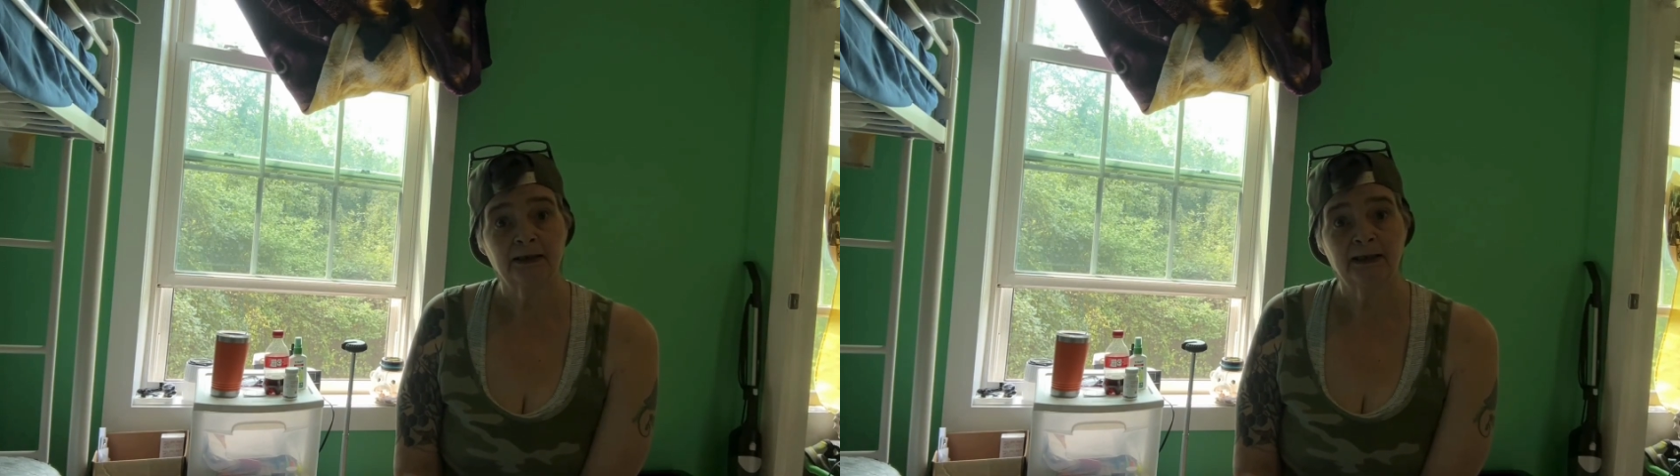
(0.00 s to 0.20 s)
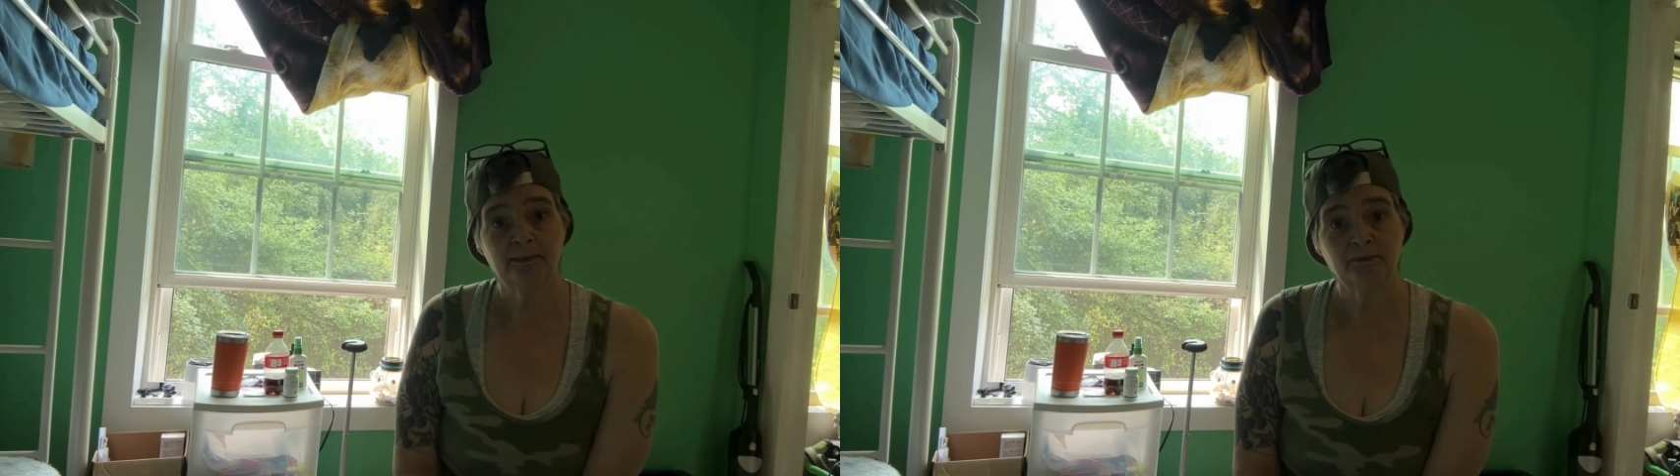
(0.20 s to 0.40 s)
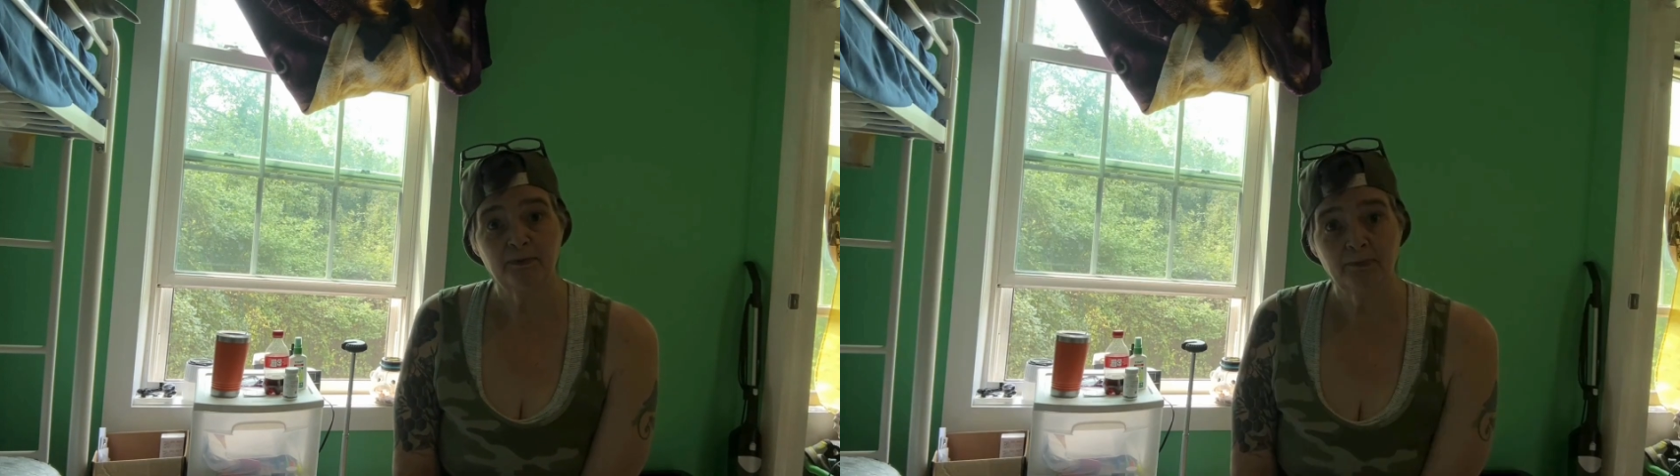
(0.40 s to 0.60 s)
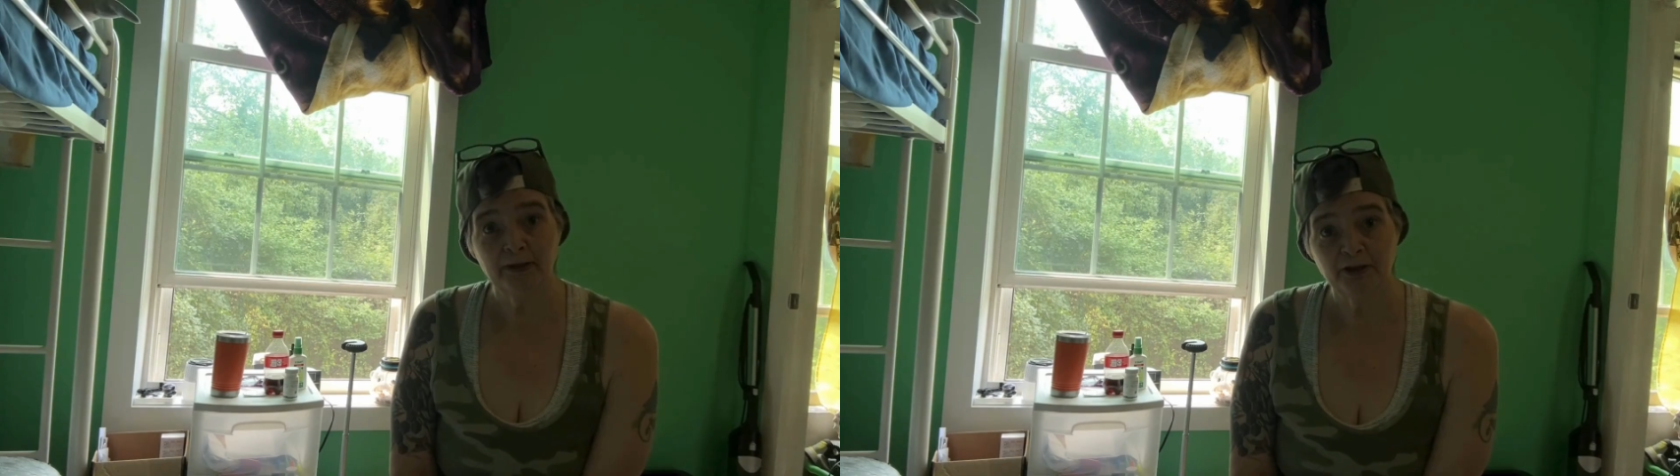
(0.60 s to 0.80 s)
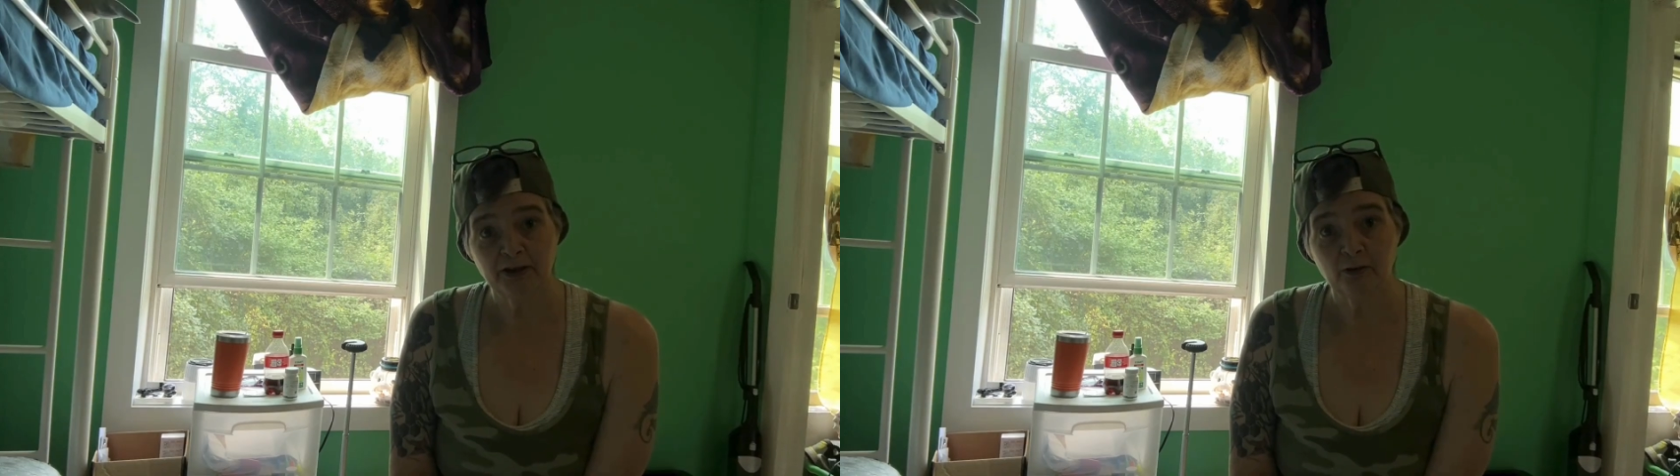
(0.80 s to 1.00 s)
Keep the
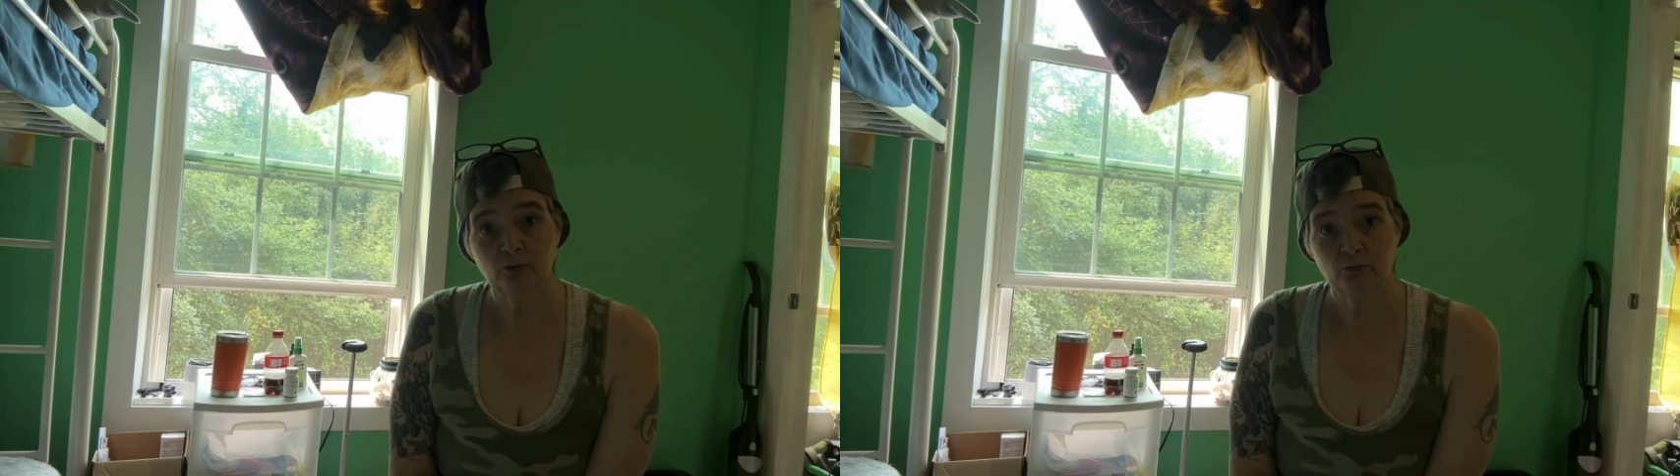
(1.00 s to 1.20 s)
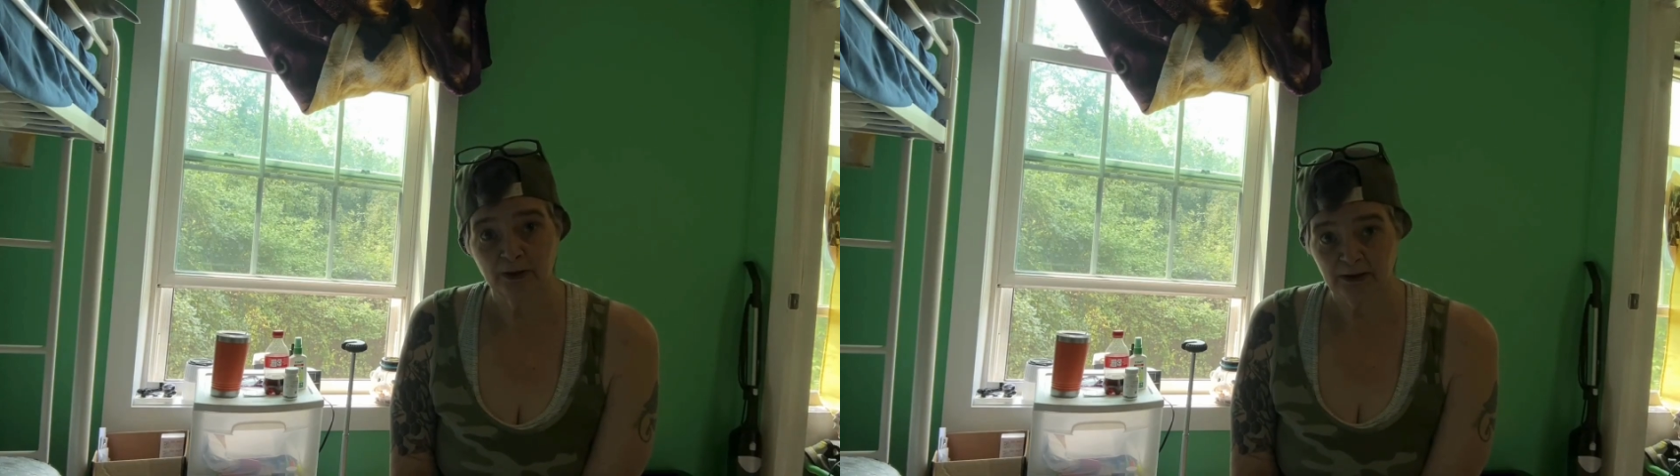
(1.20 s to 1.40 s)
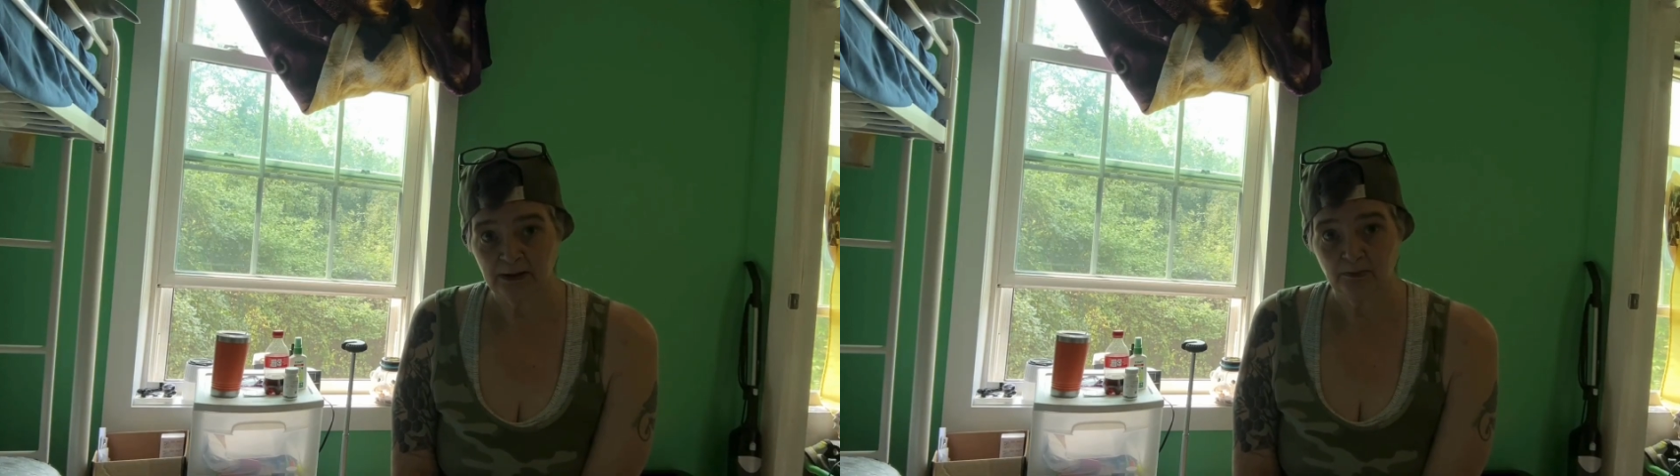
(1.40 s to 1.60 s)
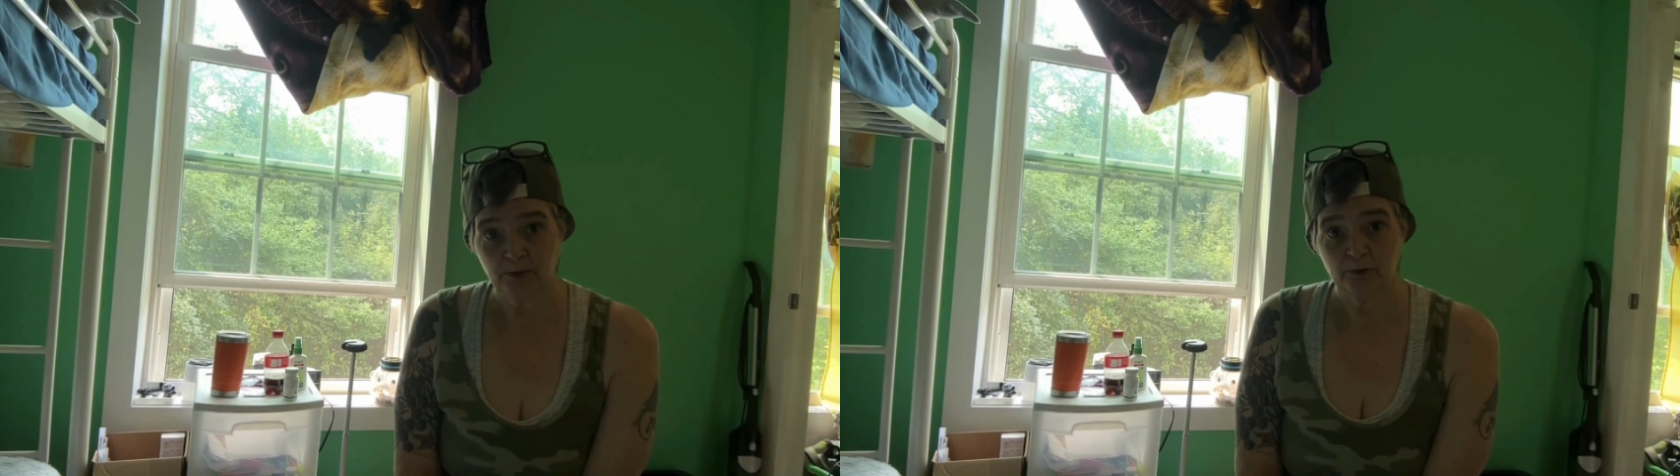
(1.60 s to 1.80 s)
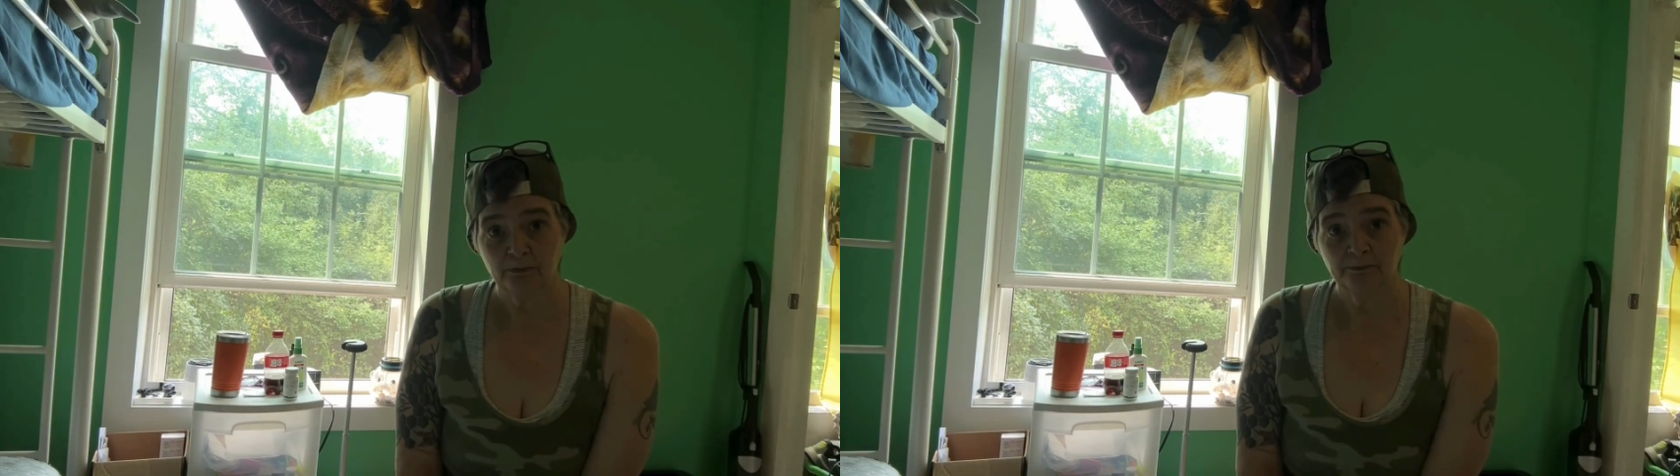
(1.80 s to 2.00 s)
budget reasonable.